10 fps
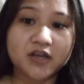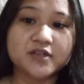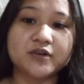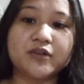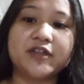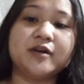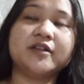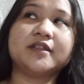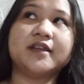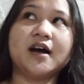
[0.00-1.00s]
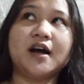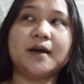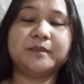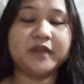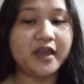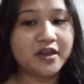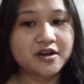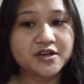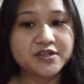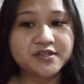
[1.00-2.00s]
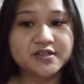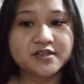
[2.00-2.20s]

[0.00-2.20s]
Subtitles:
So the player